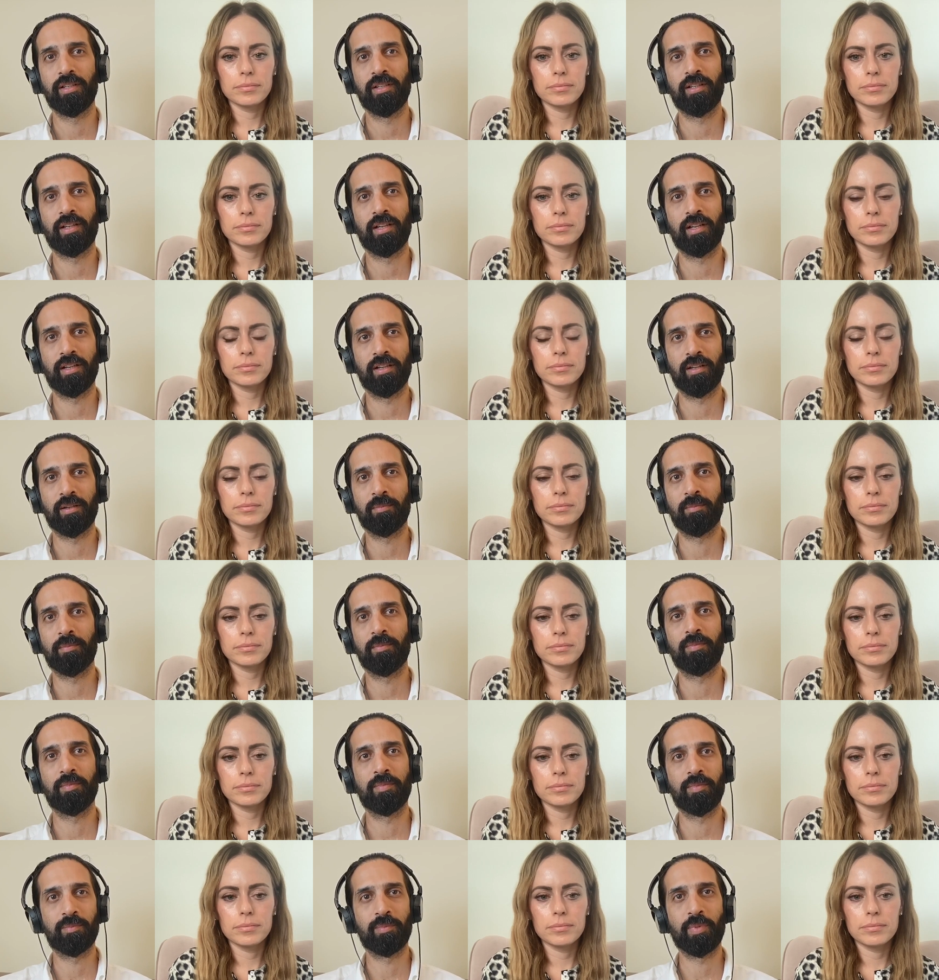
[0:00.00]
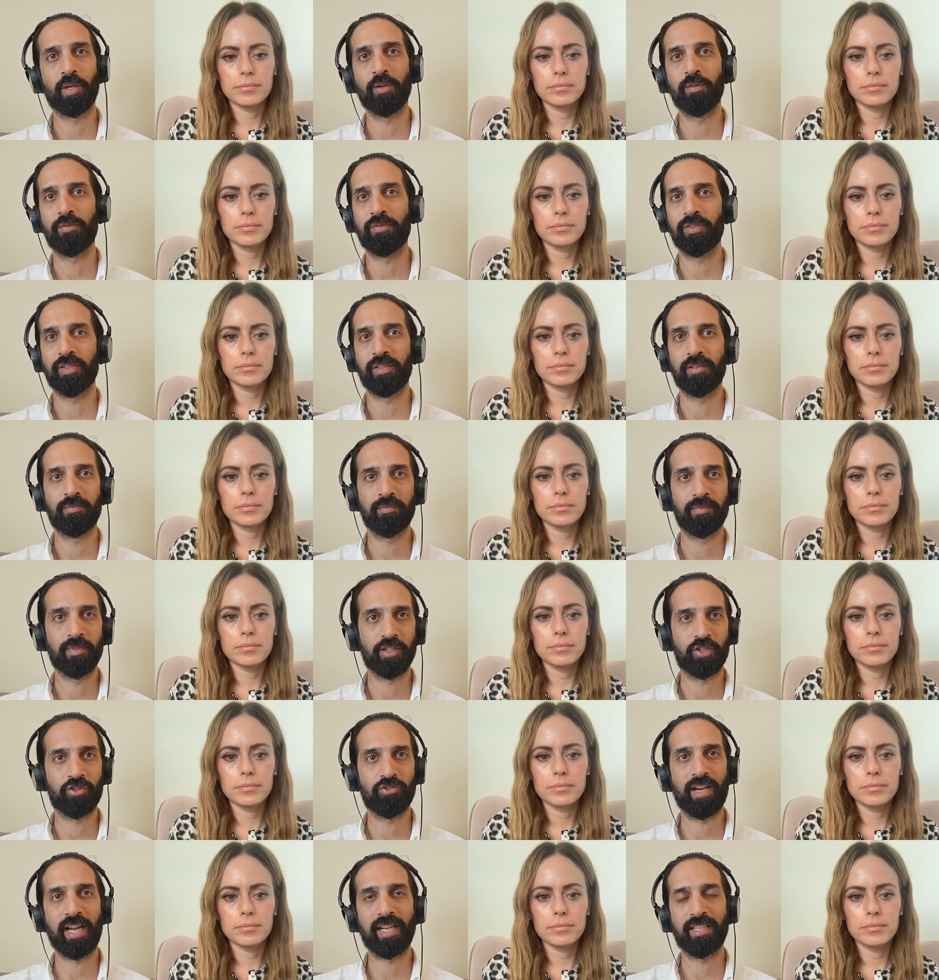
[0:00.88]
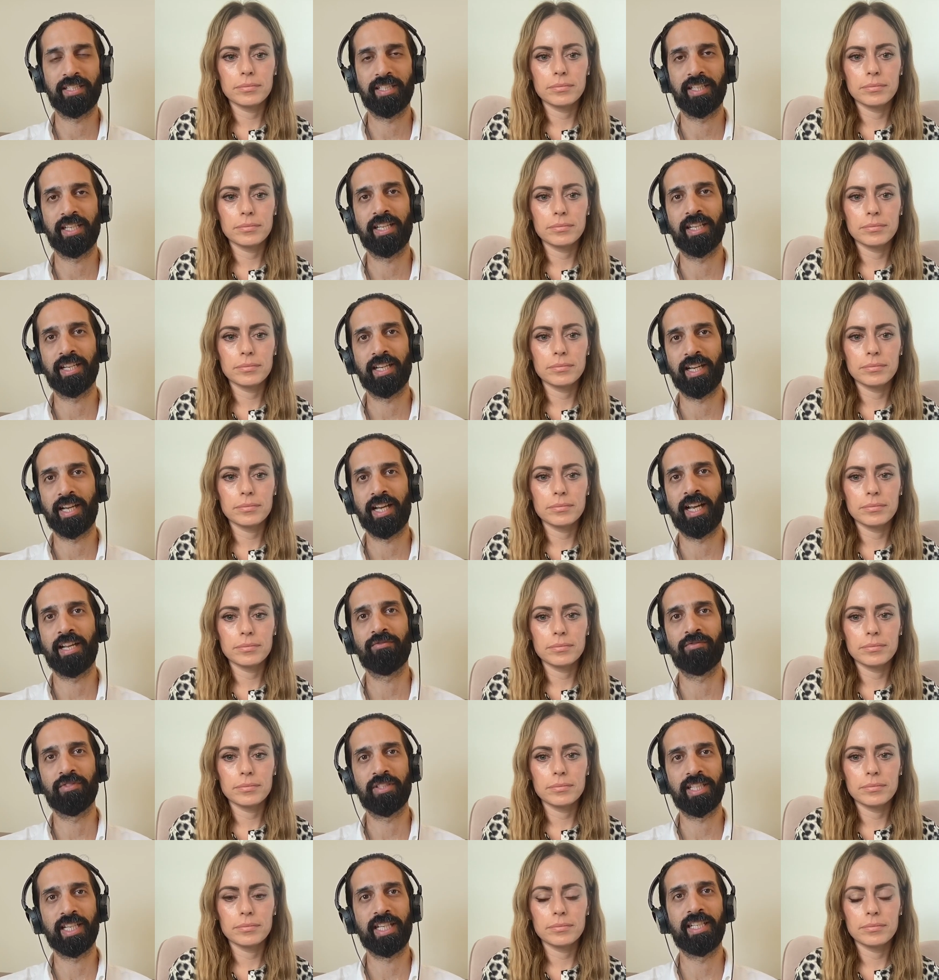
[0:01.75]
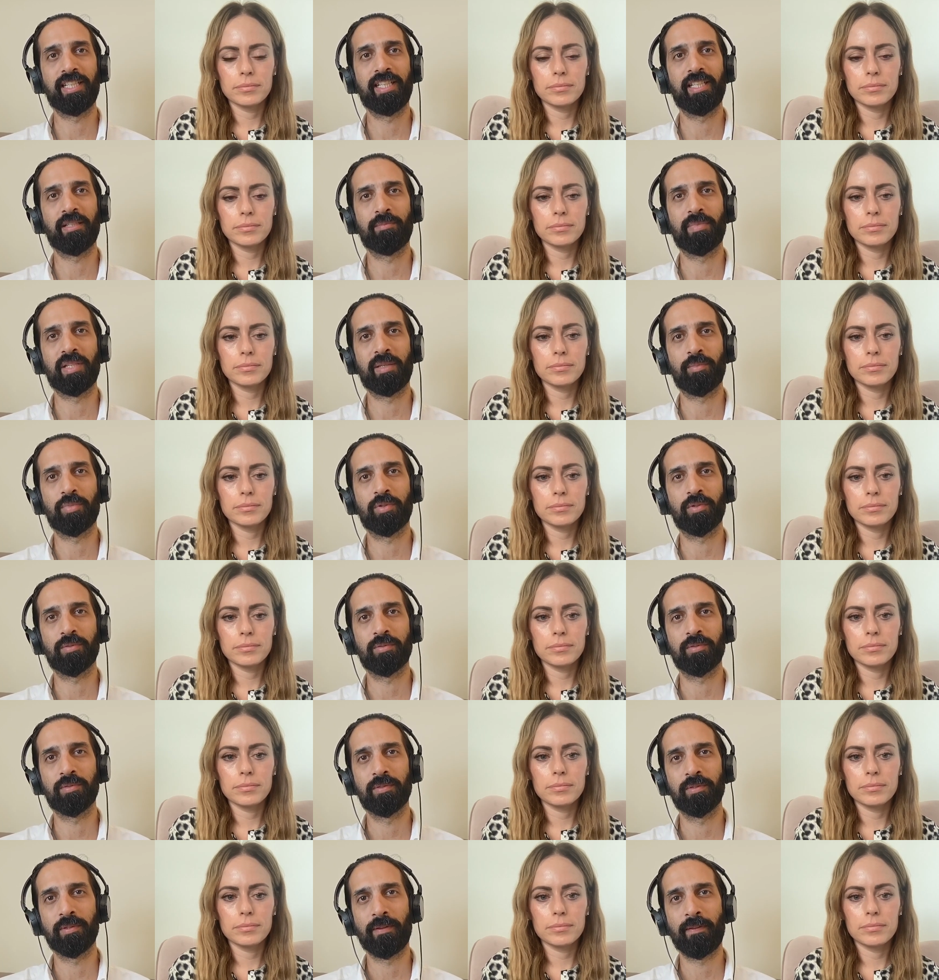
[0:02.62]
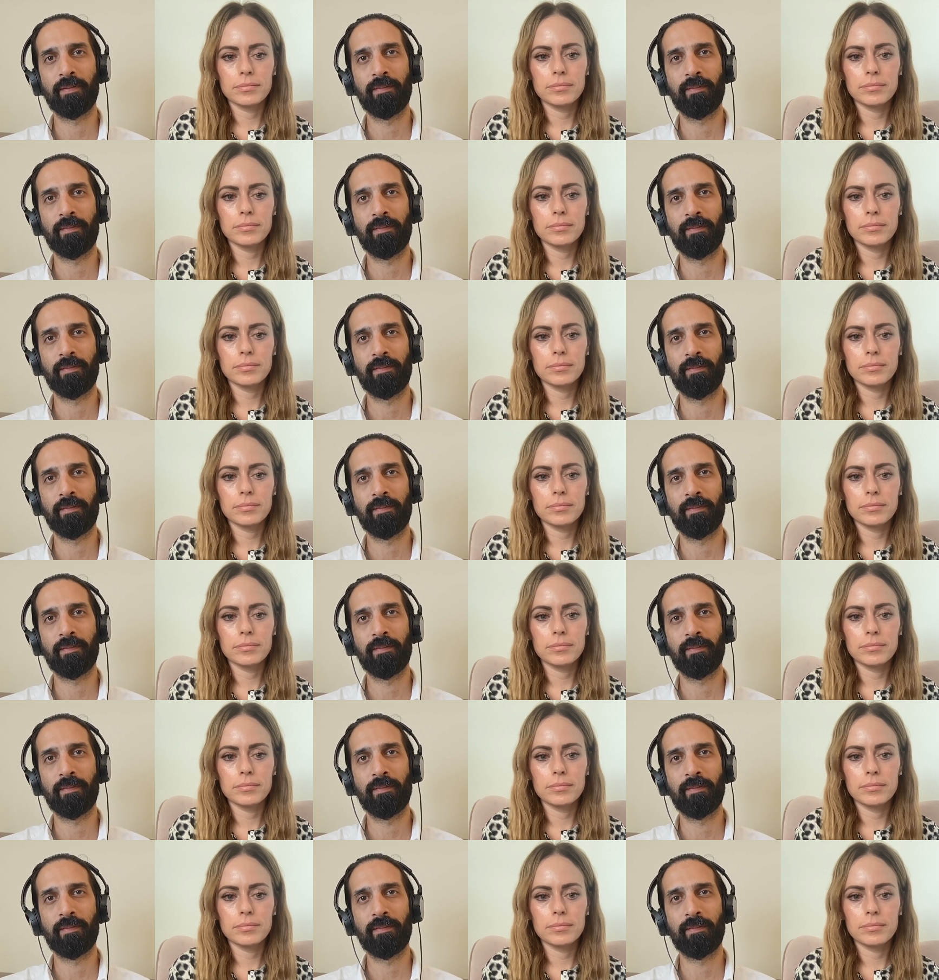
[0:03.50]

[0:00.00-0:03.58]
Speaker 1: um, both in attracting it and retaining people?